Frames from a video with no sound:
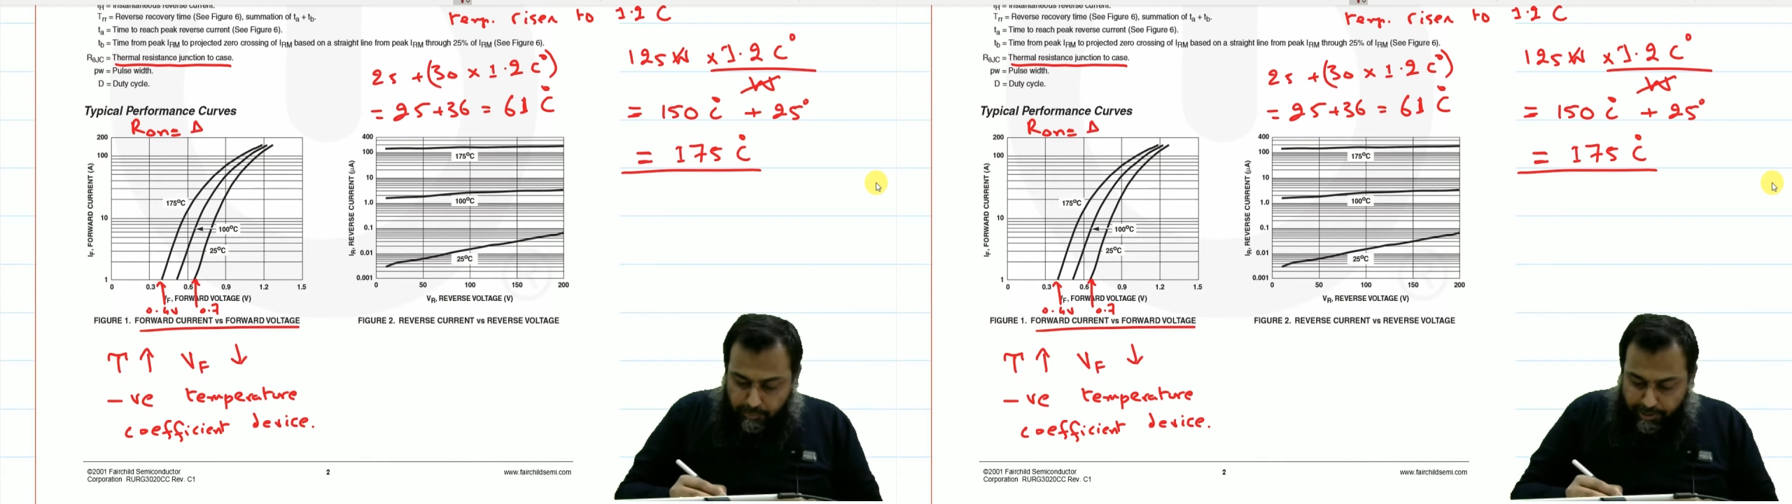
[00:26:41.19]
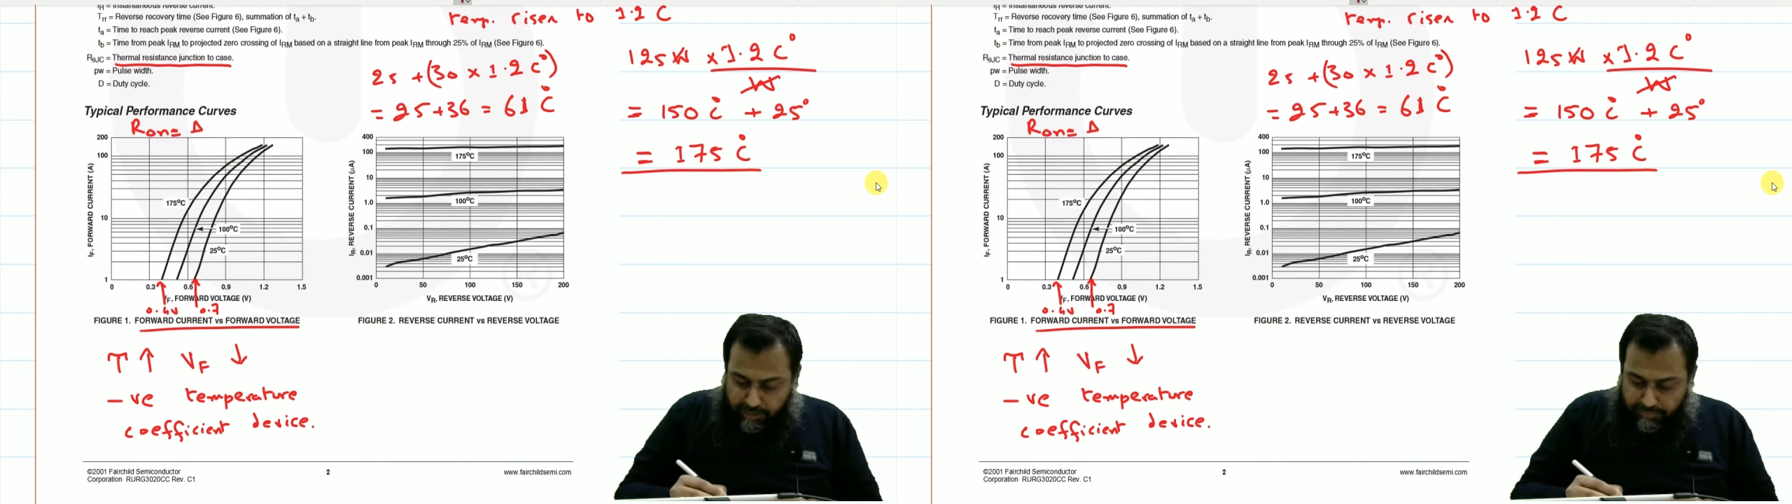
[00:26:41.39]

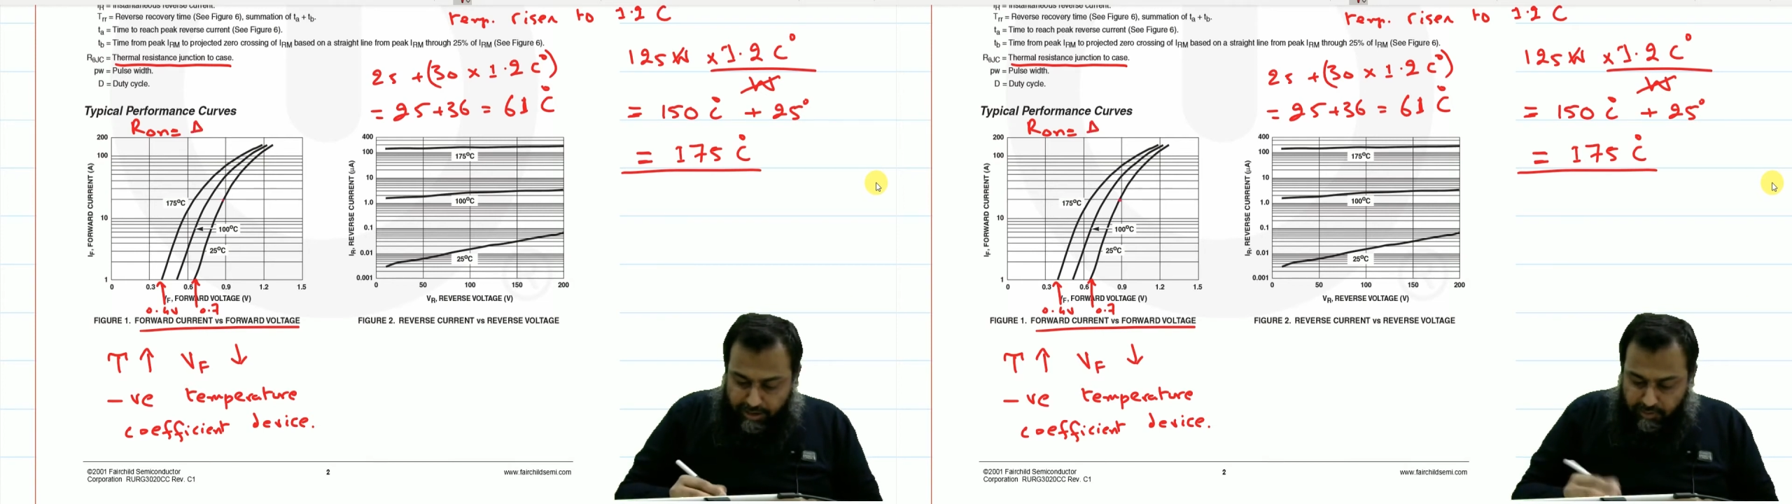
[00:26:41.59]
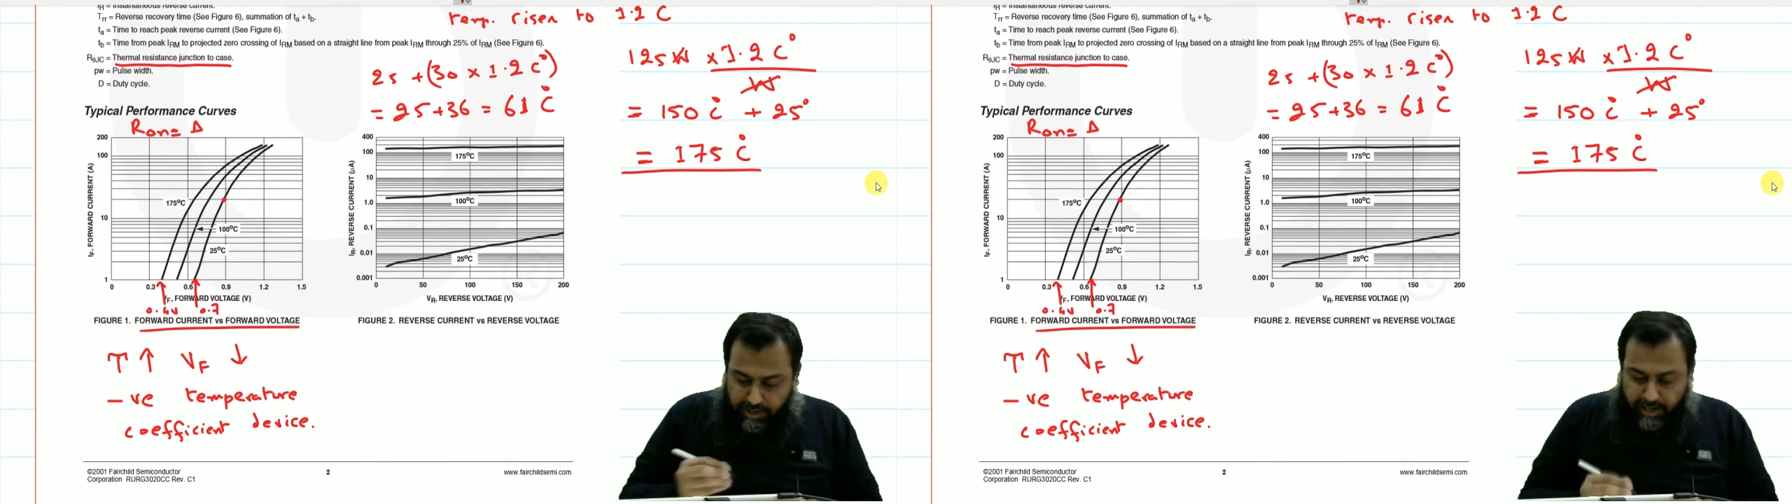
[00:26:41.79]
point
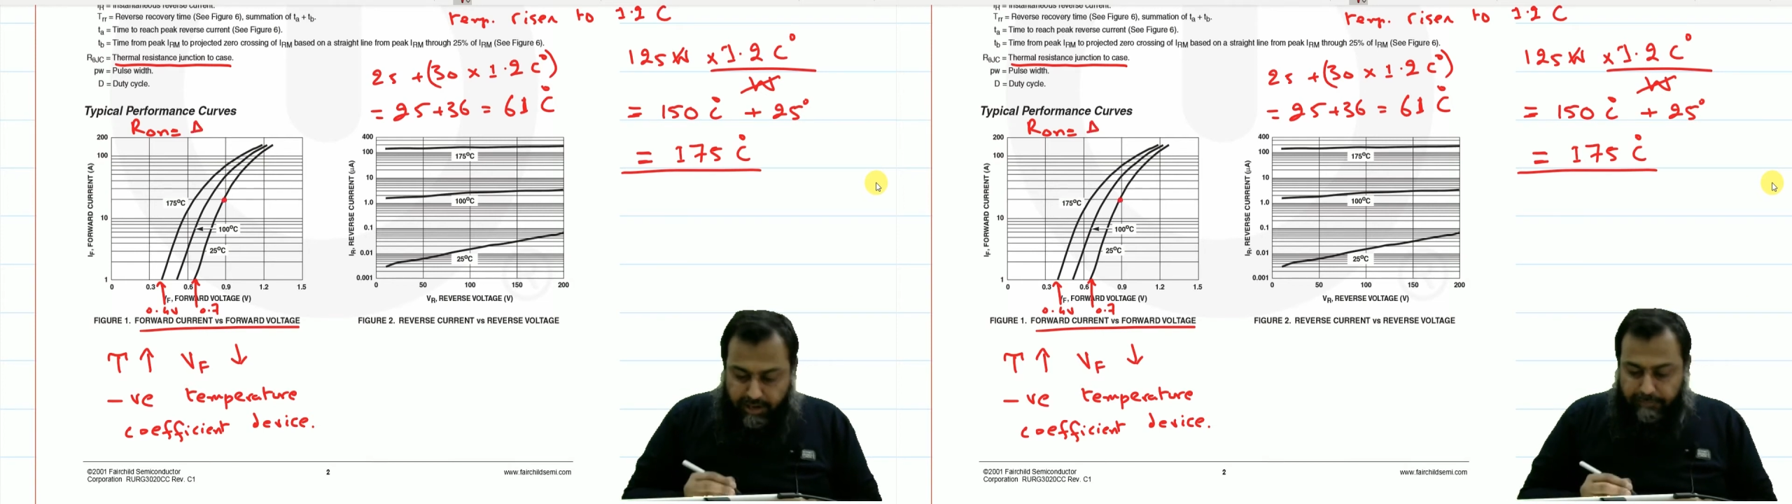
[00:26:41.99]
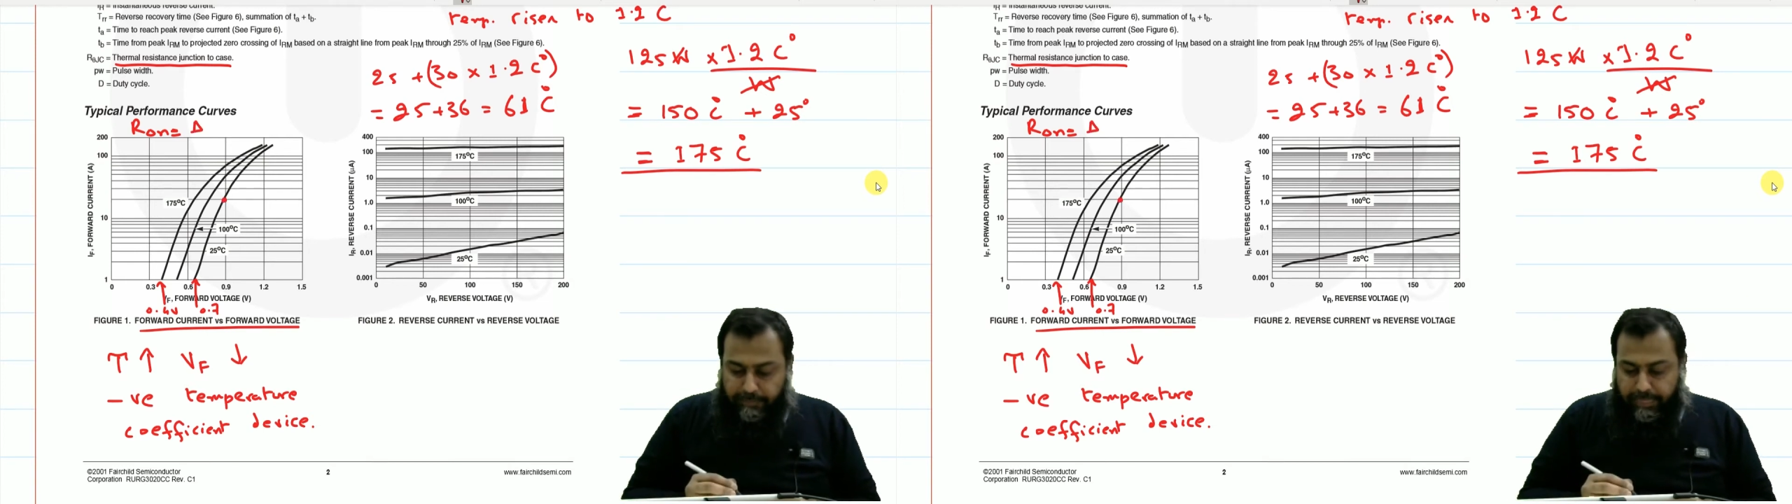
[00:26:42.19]
value
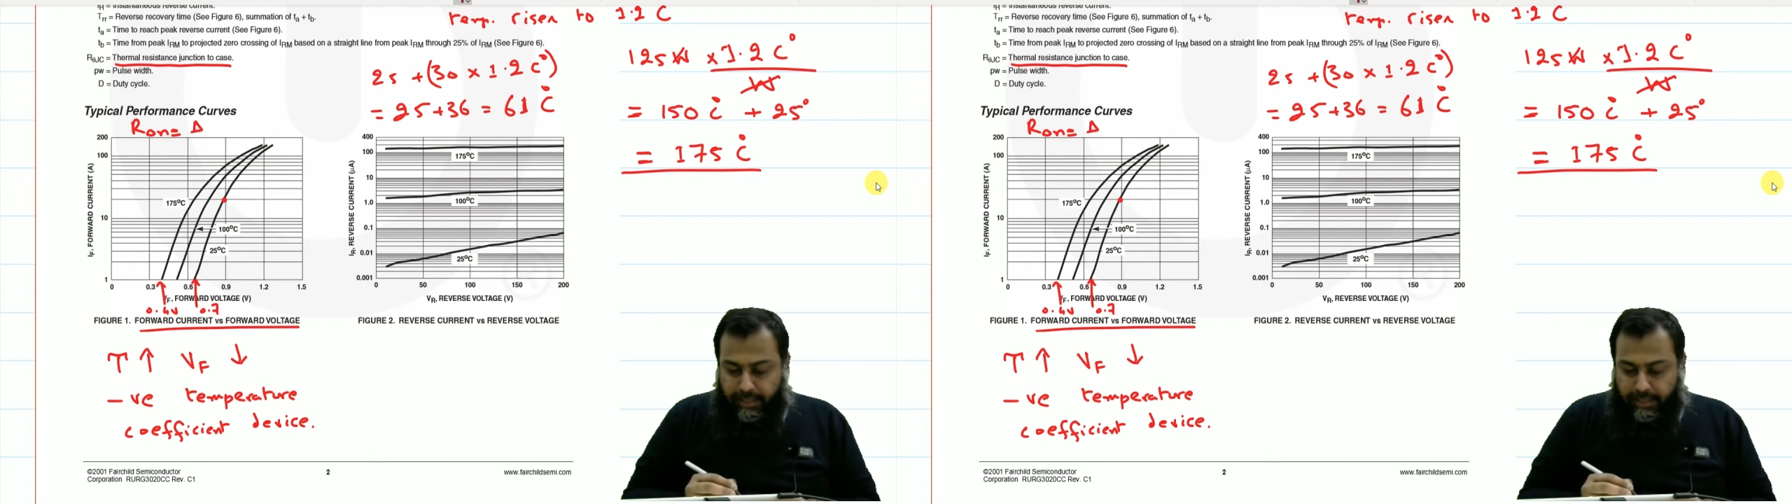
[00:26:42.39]
here,